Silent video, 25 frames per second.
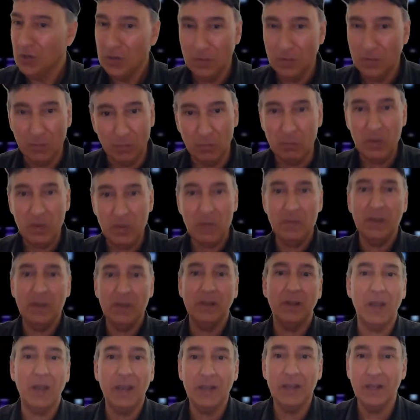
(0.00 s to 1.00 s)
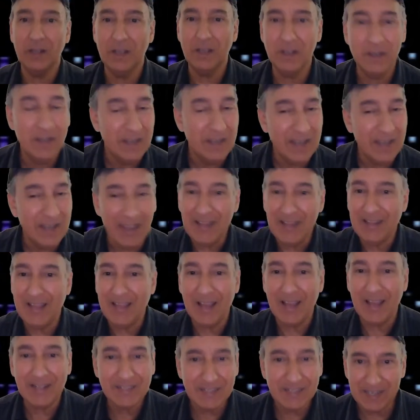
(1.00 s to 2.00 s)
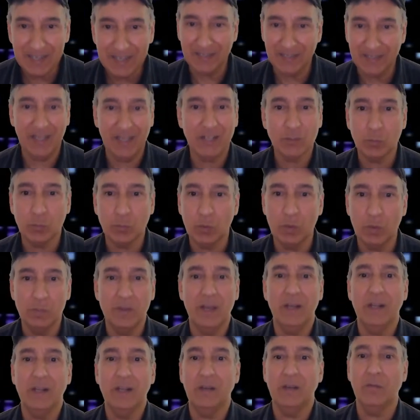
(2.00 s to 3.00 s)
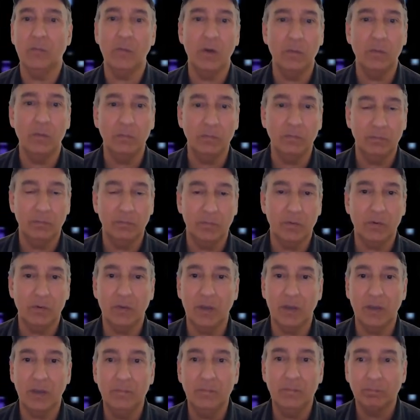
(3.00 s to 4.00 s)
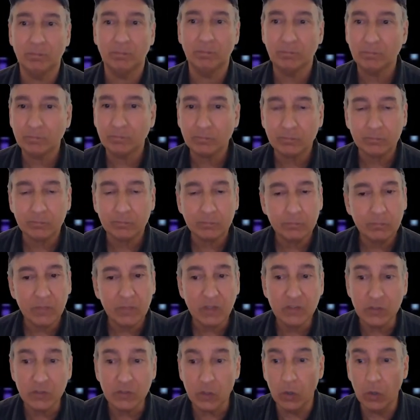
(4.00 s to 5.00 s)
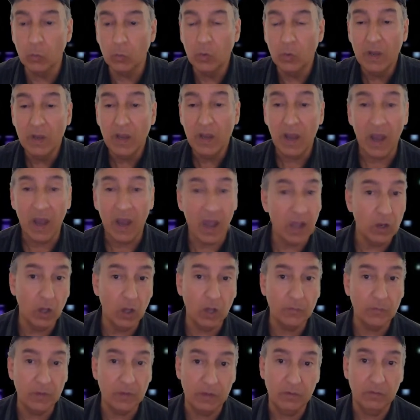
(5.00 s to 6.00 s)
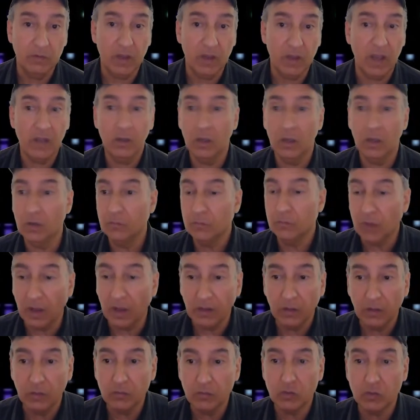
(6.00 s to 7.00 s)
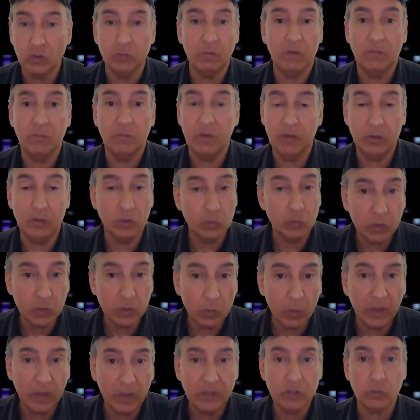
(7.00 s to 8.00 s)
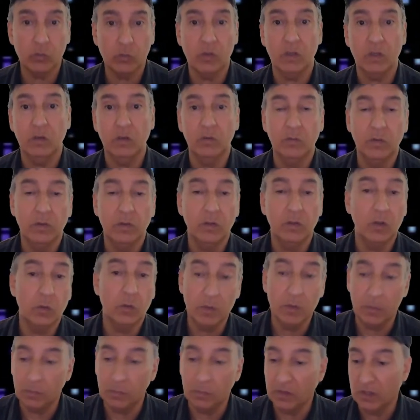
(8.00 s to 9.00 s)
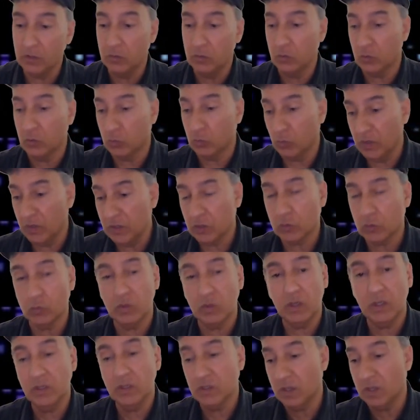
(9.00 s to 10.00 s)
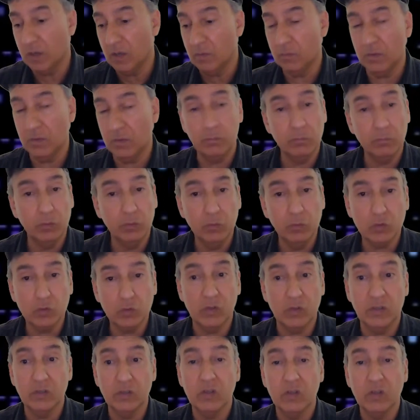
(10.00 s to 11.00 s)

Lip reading: beaming a light in, and that's it. That's where I'm getting it from. Okay? So, I love it. I love shooting my videos with a white screen. There are people that use green screens and blue screens.